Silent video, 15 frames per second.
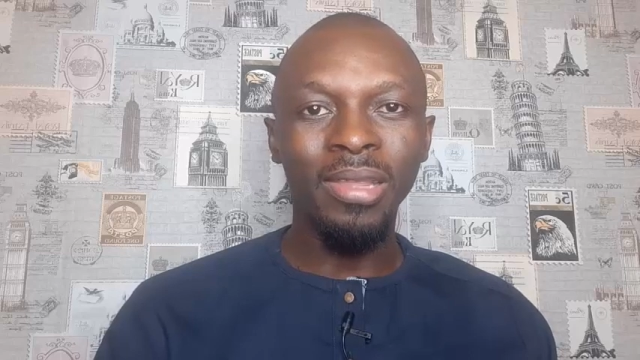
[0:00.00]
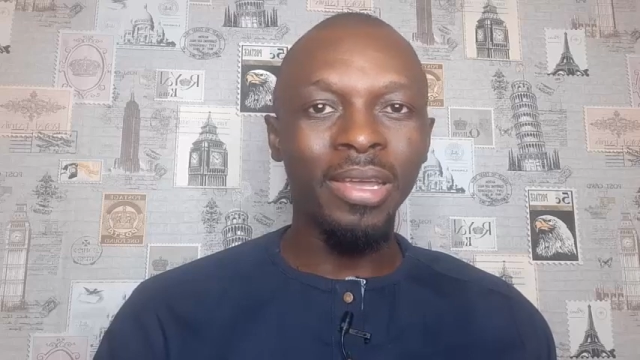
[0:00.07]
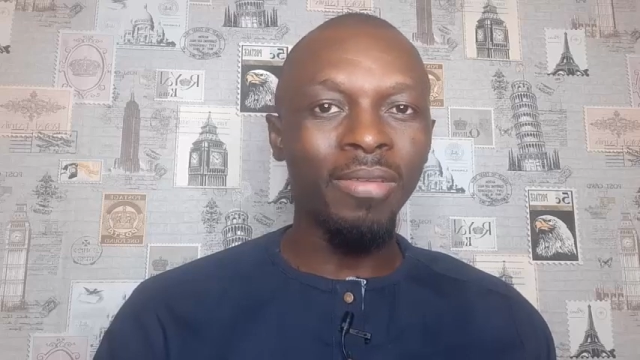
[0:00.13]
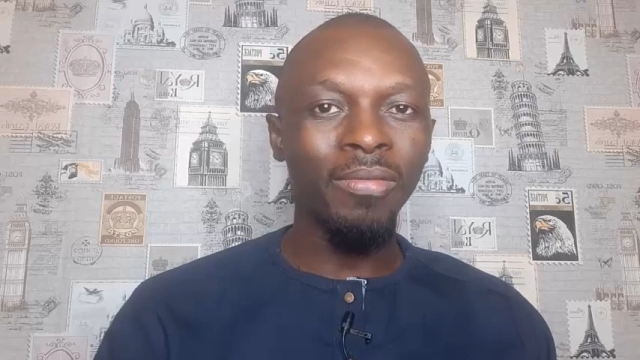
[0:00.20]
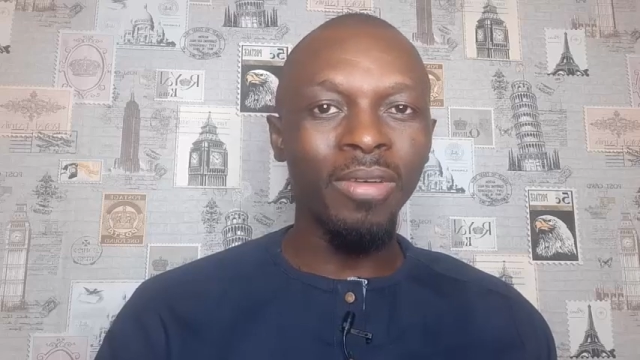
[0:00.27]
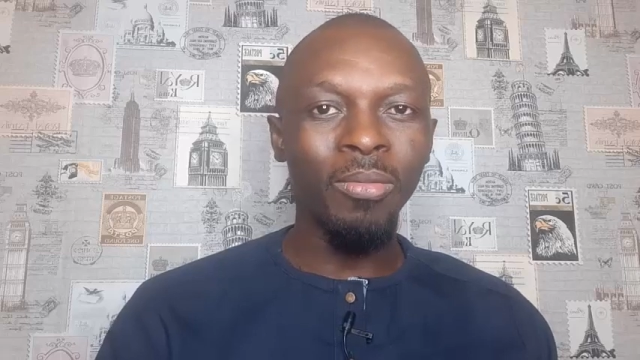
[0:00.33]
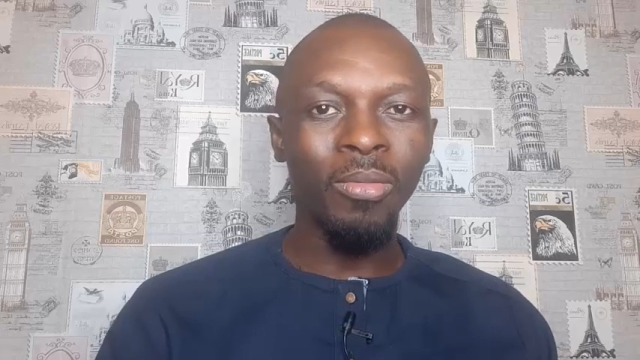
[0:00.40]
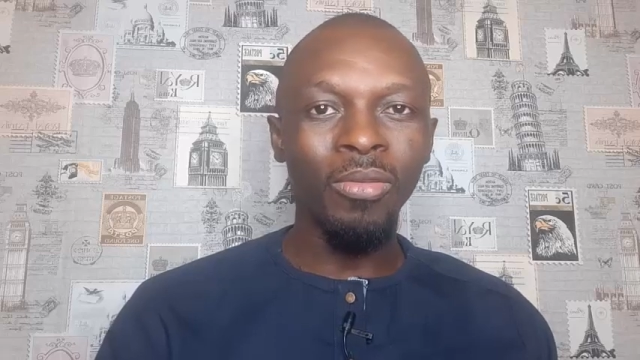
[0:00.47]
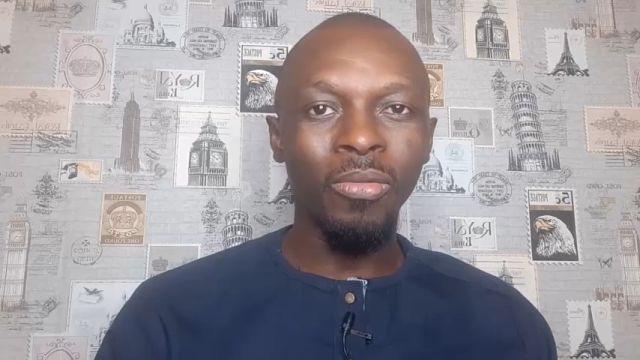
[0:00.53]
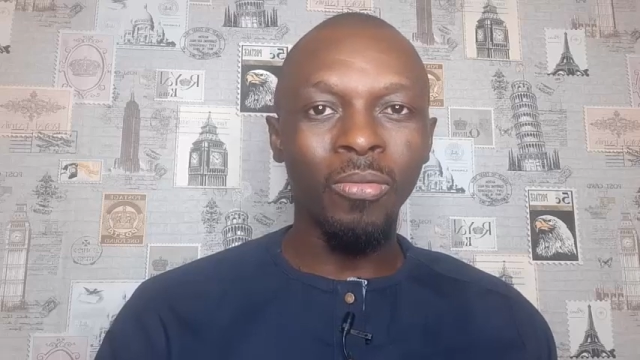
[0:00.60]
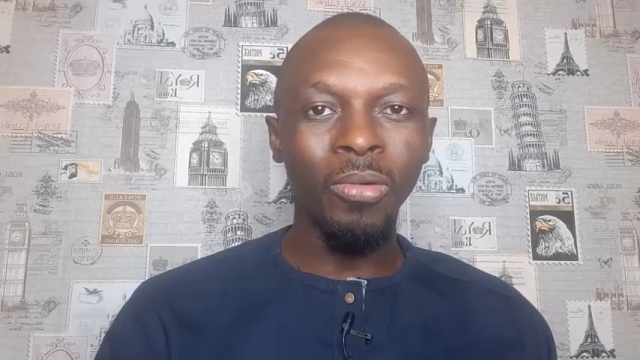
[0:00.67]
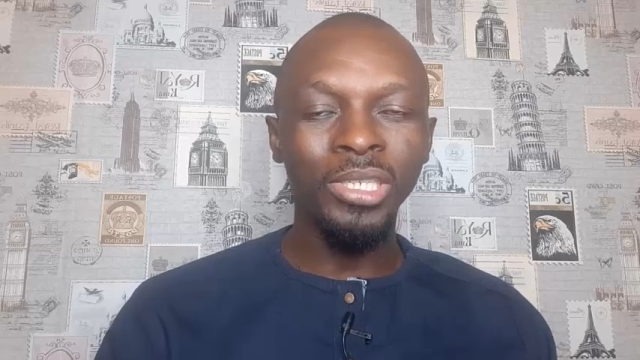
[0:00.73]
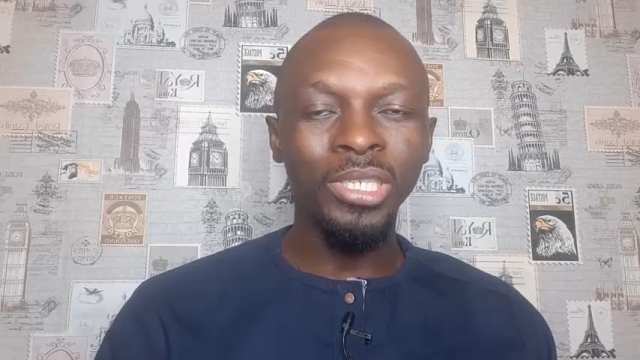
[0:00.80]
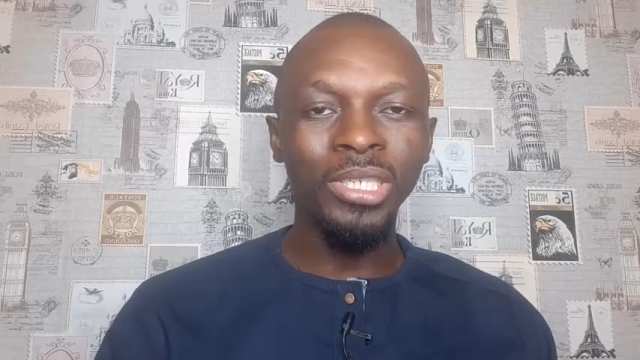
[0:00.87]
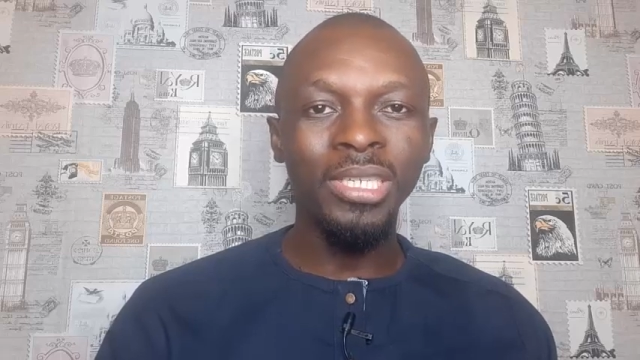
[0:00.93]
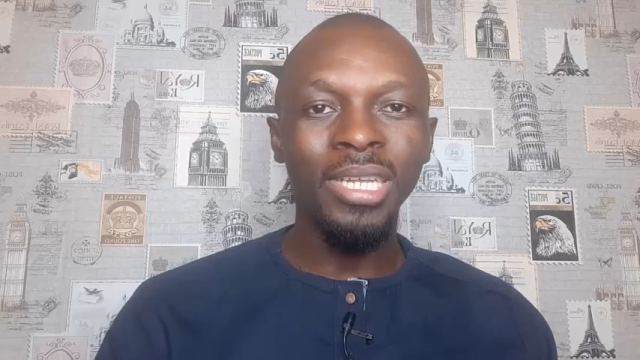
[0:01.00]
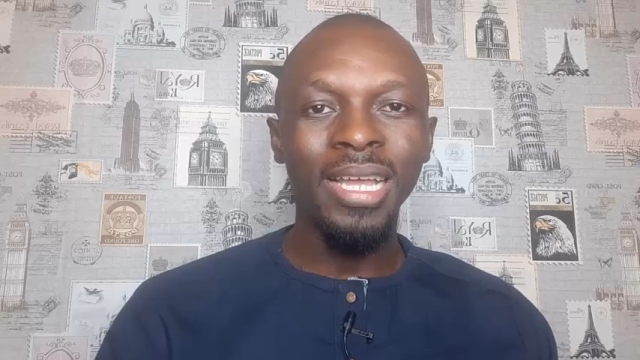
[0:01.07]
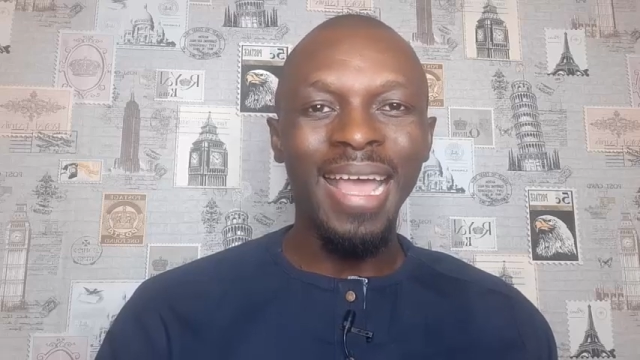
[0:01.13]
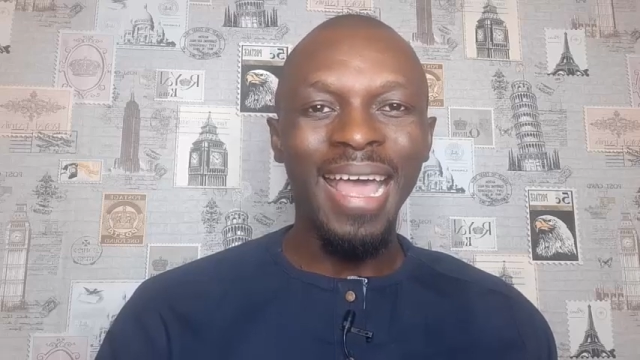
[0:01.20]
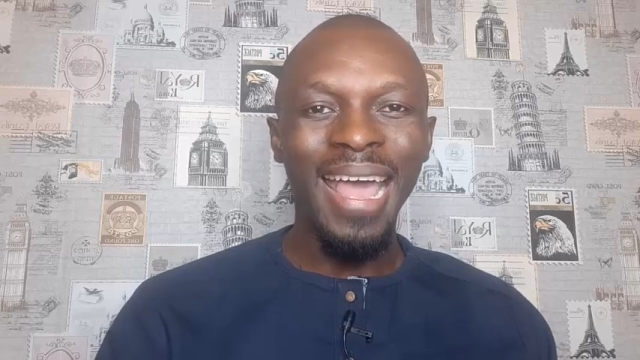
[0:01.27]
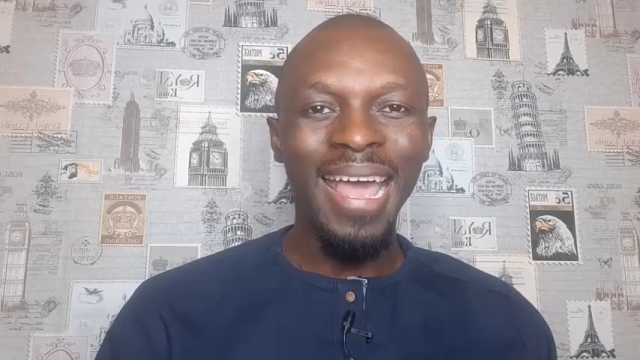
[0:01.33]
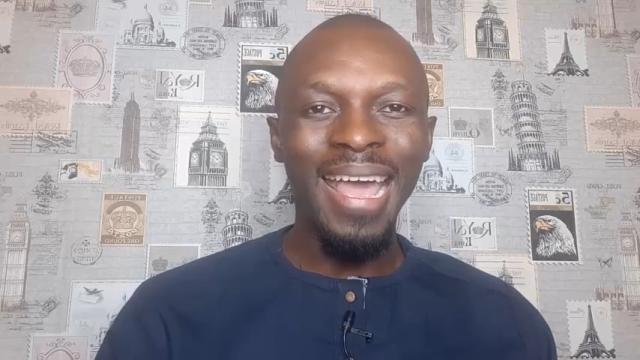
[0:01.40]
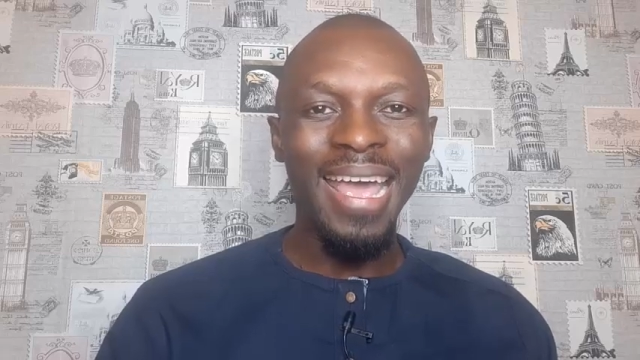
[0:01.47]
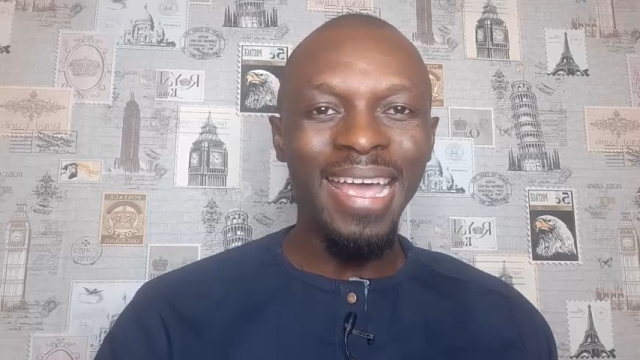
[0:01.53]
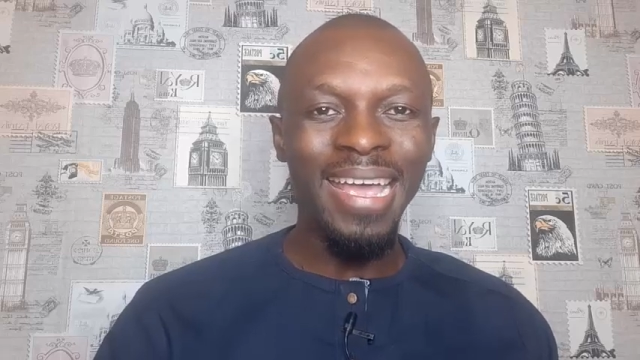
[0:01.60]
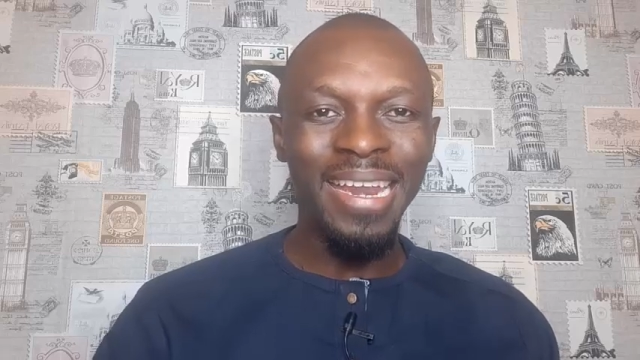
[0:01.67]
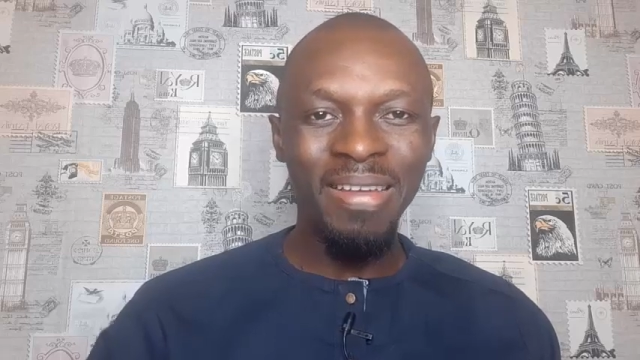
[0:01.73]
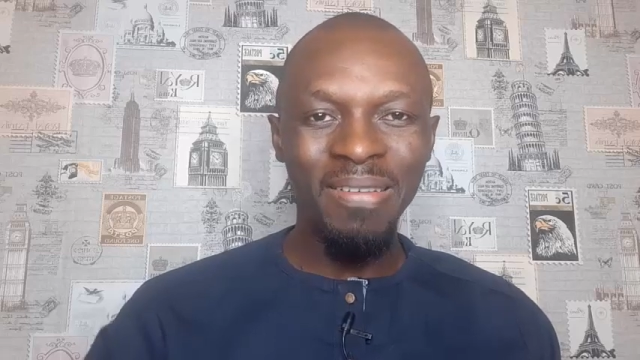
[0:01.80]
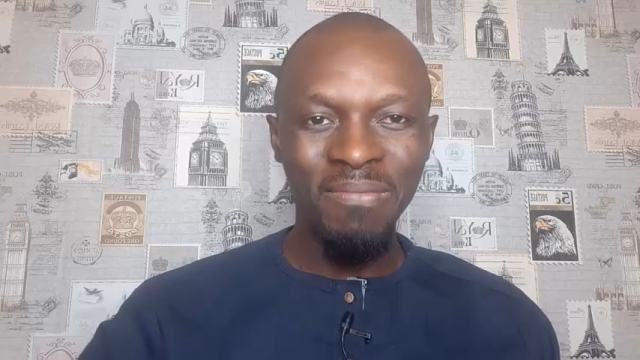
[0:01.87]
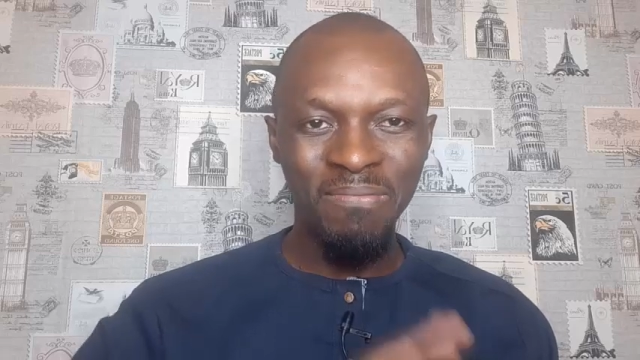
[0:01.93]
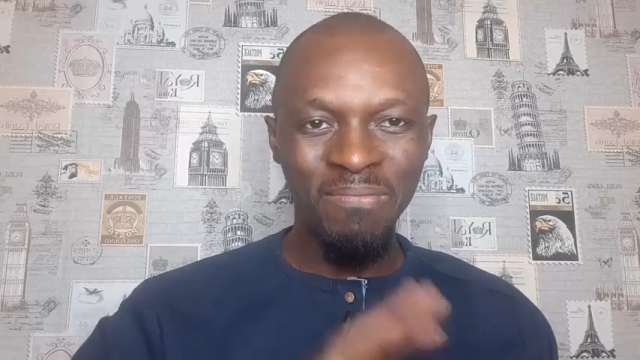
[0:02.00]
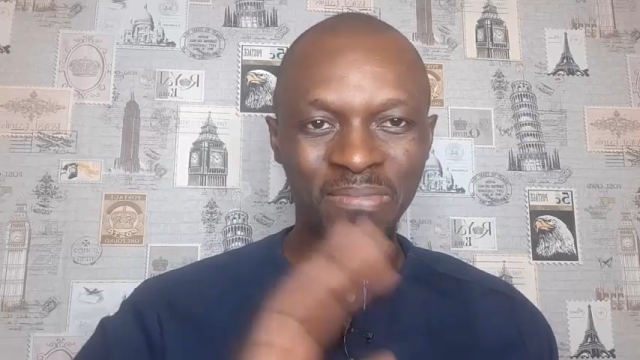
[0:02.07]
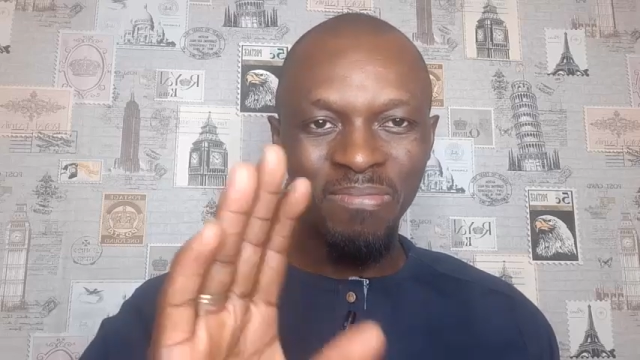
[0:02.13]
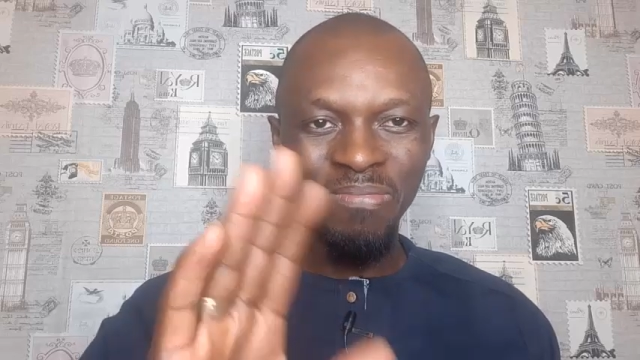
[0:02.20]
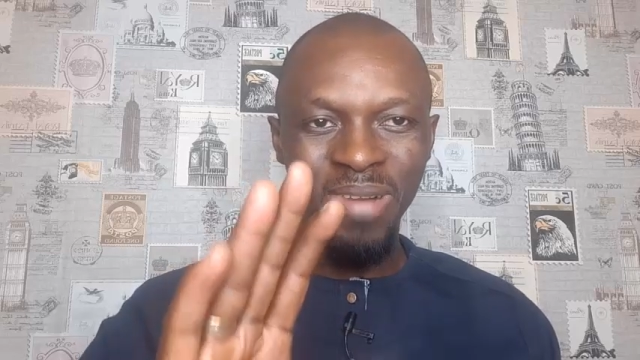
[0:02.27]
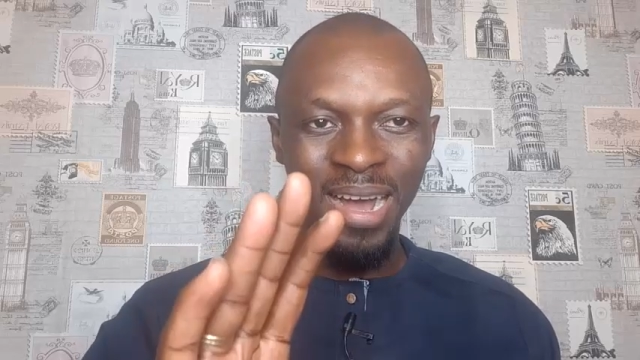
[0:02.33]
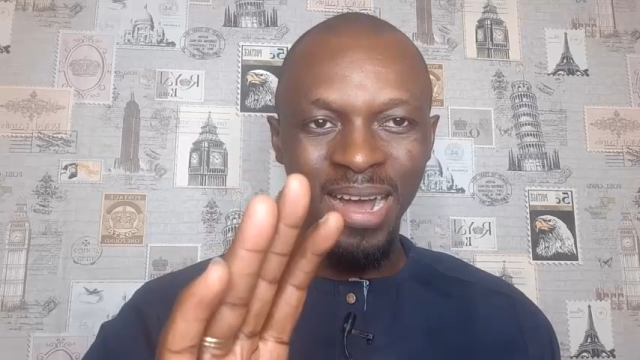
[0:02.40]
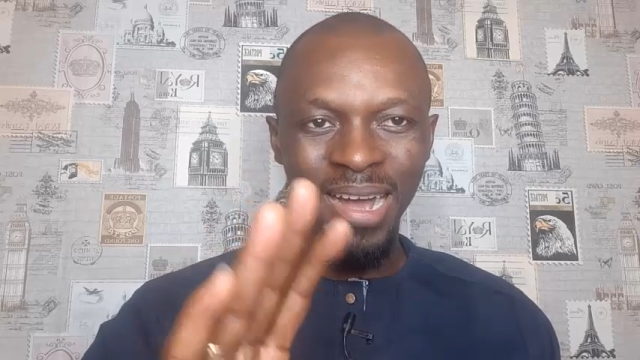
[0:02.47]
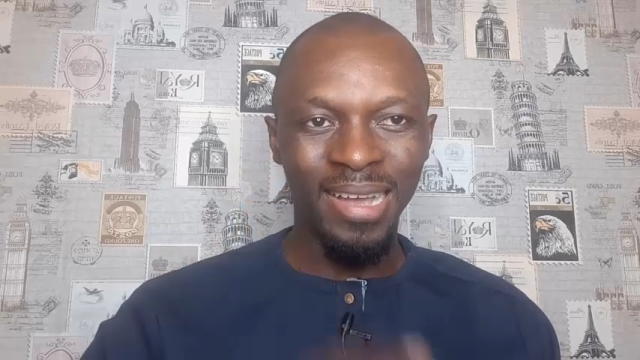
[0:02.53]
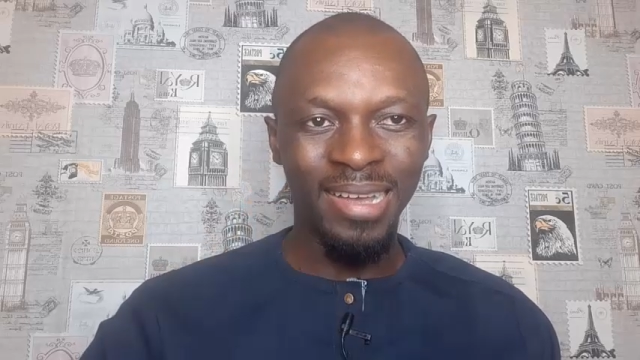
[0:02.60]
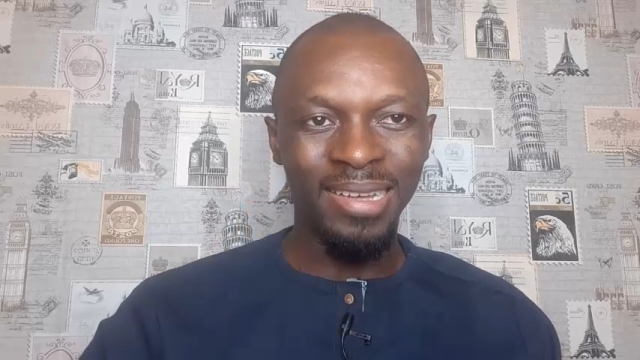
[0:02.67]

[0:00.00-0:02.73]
Thank you very much for watching and bye-bye.